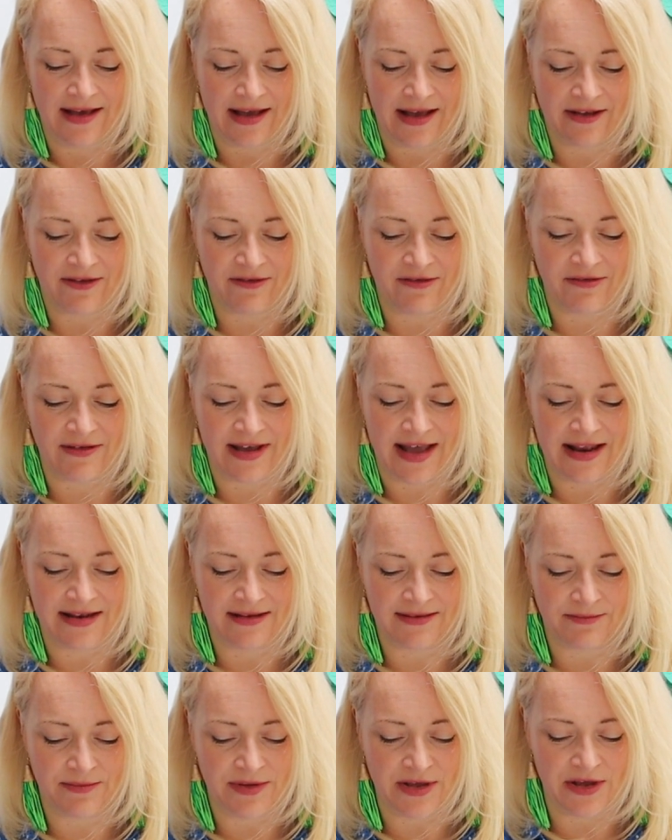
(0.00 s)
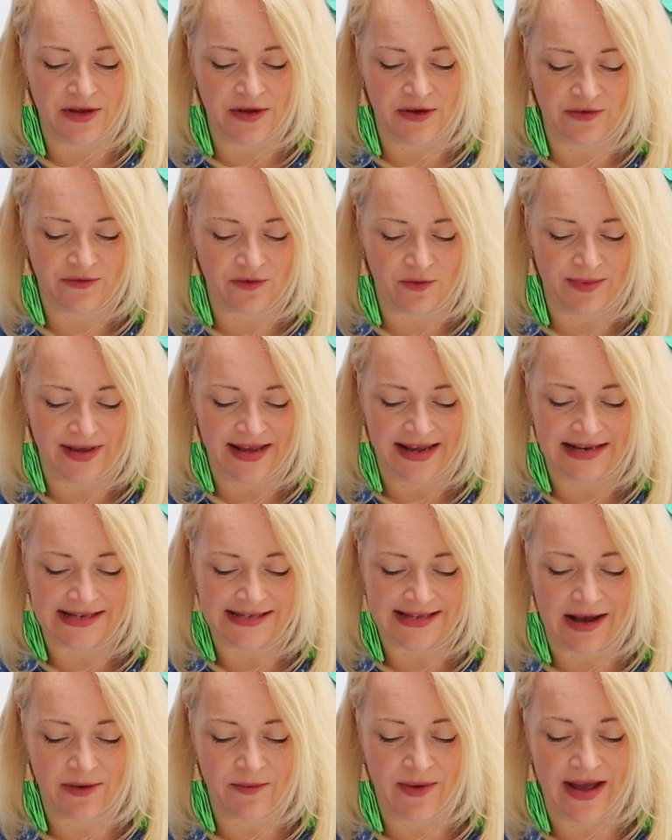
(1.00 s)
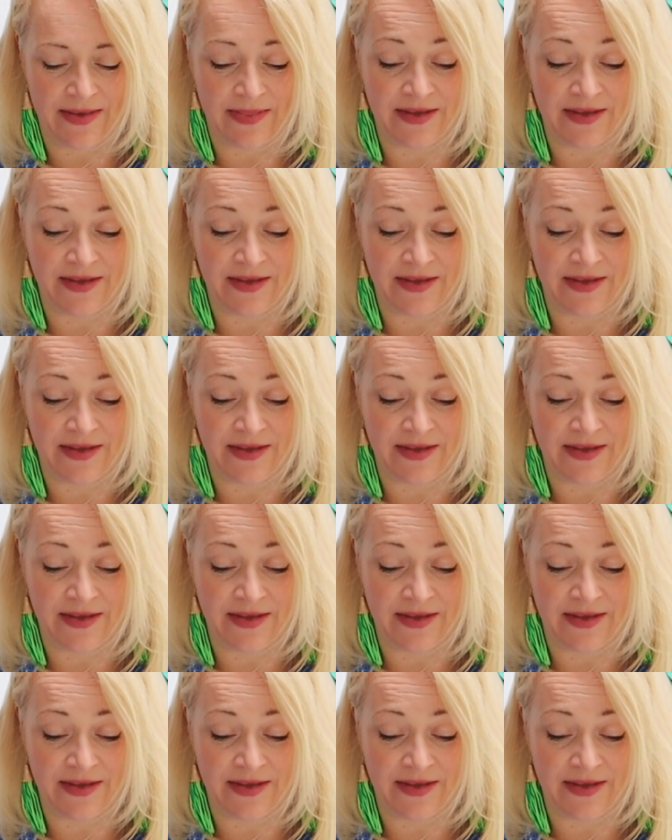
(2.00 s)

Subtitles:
and create beautiful beads that way.